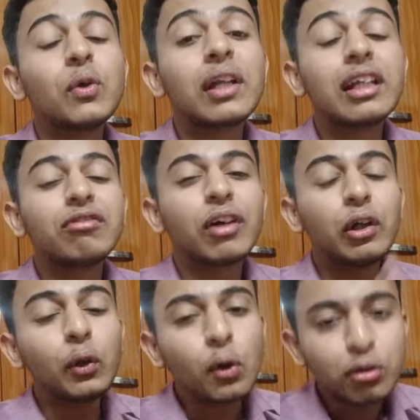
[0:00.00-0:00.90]
you can give a
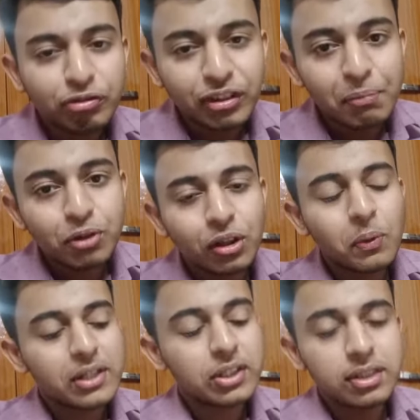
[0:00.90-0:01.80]
lot of time to the
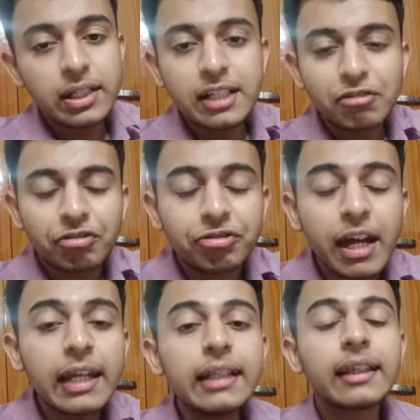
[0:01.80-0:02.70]
questions, read it
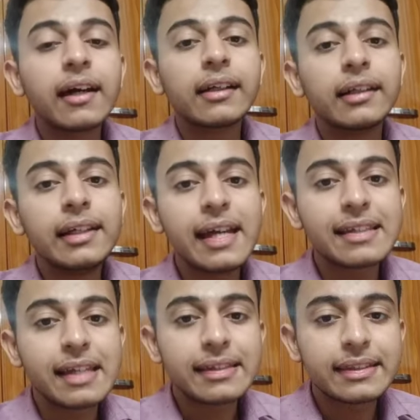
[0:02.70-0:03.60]
very thoroughly
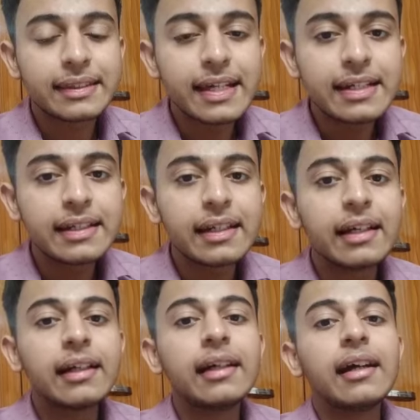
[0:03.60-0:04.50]
as I said.
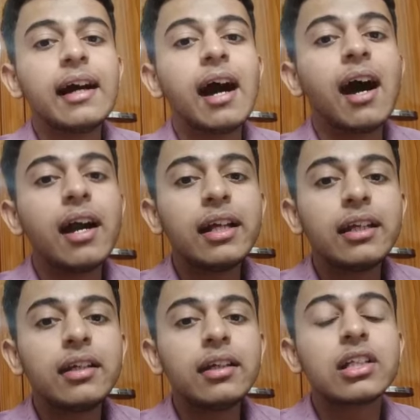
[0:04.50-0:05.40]

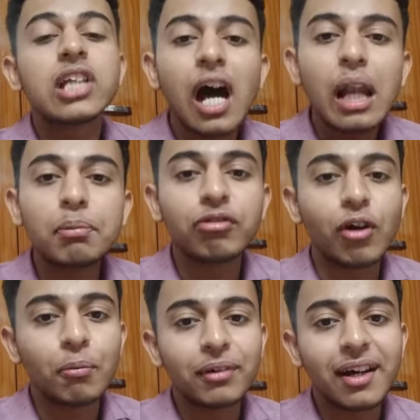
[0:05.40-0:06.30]
And chan
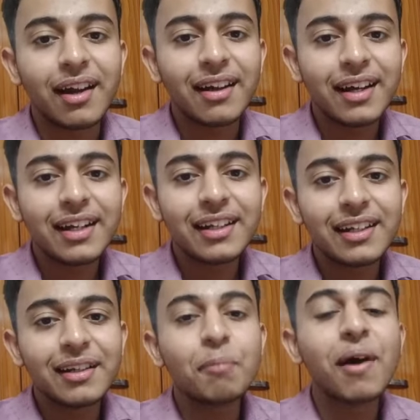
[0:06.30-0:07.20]
perform kara, right?
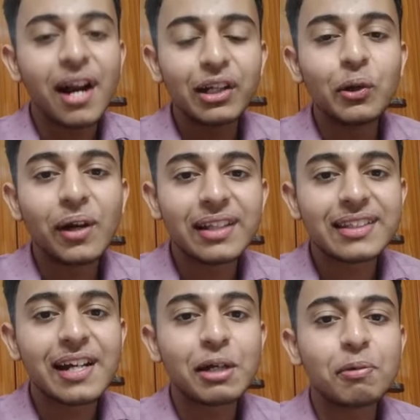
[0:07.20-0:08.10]
Marathi
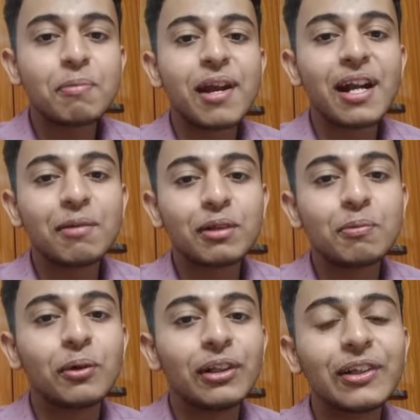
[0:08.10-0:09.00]
lokansathi mi Marathi madhe
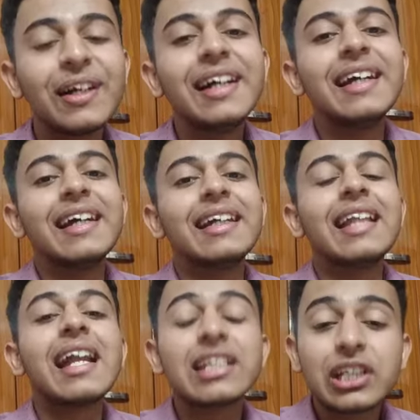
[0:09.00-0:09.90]
bolto
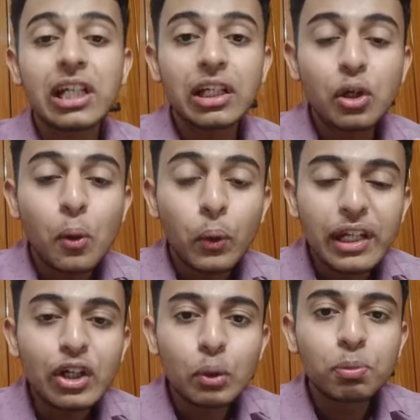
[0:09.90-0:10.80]
that you
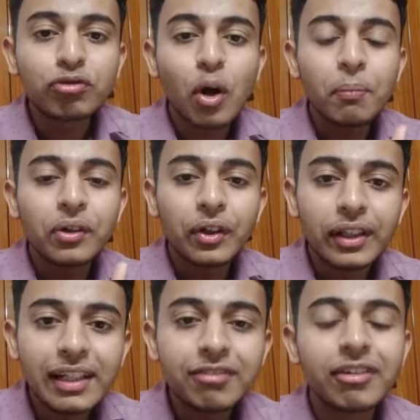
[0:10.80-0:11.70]
need to perform
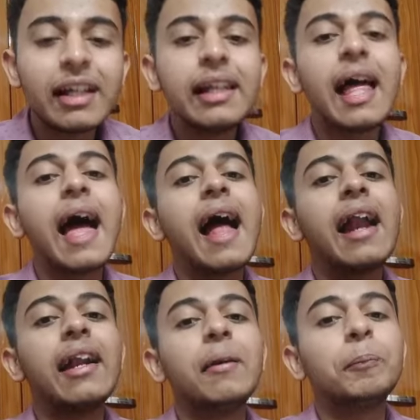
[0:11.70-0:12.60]
really well
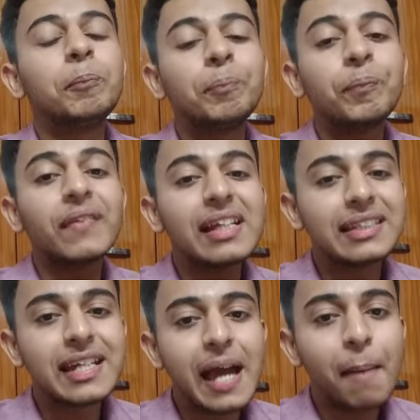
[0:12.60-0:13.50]
and
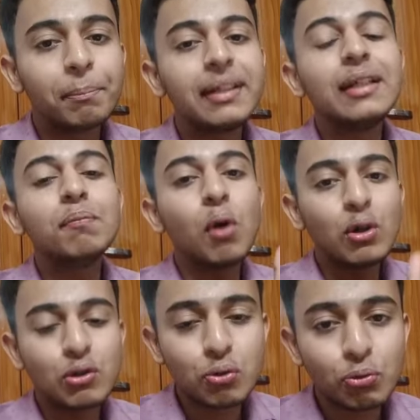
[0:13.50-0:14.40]
stay happy.
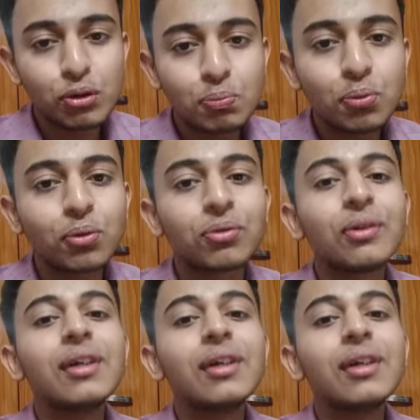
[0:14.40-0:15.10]
Bonne chance pour